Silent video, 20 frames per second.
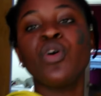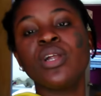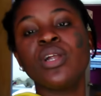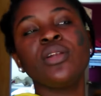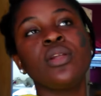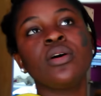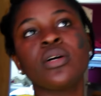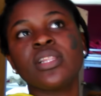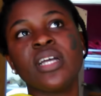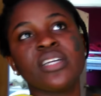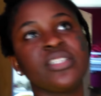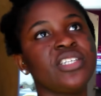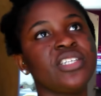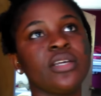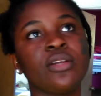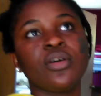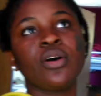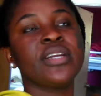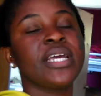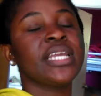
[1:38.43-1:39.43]
going to look like
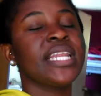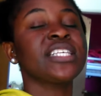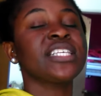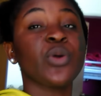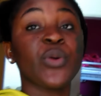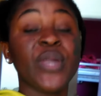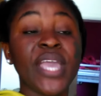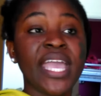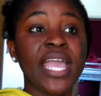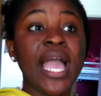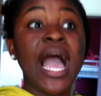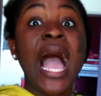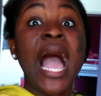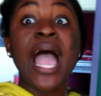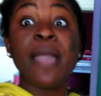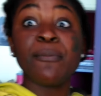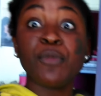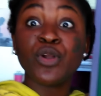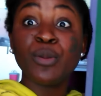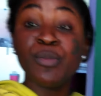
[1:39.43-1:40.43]
shit all day. That's okay.
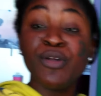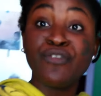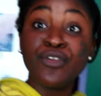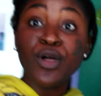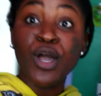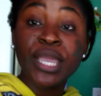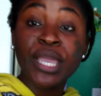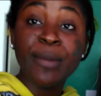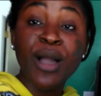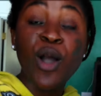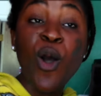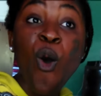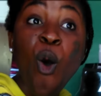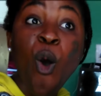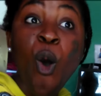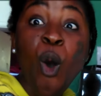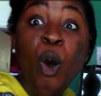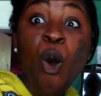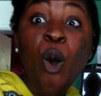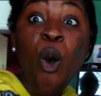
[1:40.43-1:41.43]
I'm going to be vlogging my
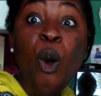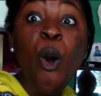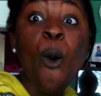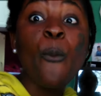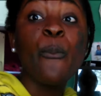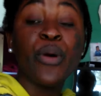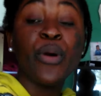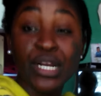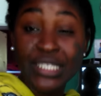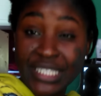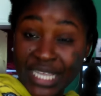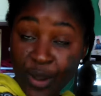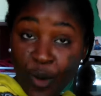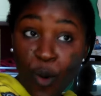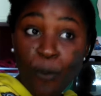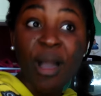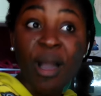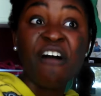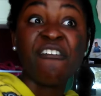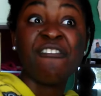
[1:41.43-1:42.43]
whole birthday
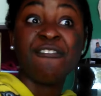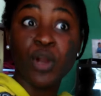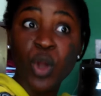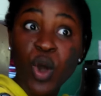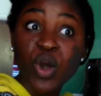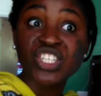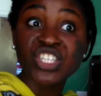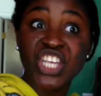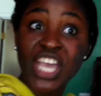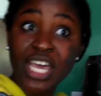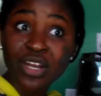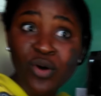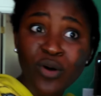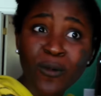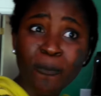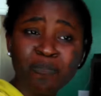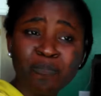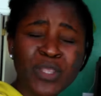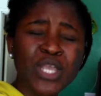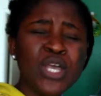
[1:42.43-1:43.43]
on my vlog
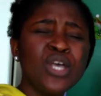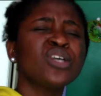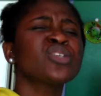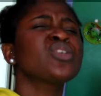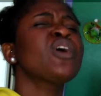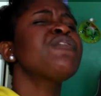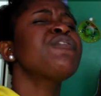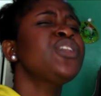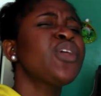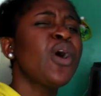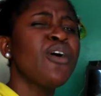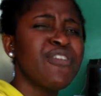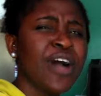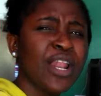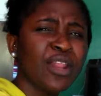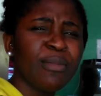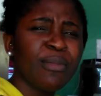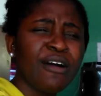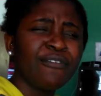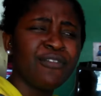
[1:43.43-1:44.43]
channel. So if you don't
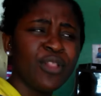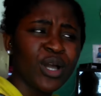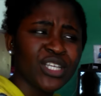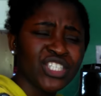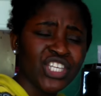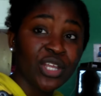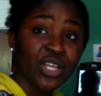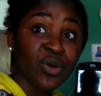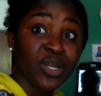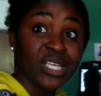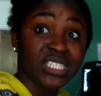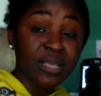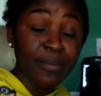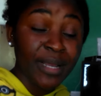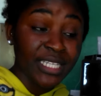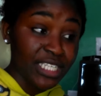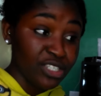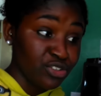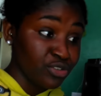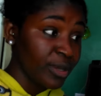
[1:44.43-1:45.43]
follow my vlog channel, it's
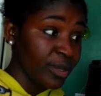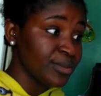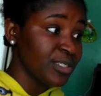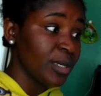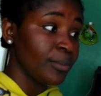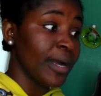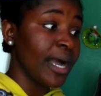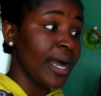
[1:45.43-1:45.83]
in my description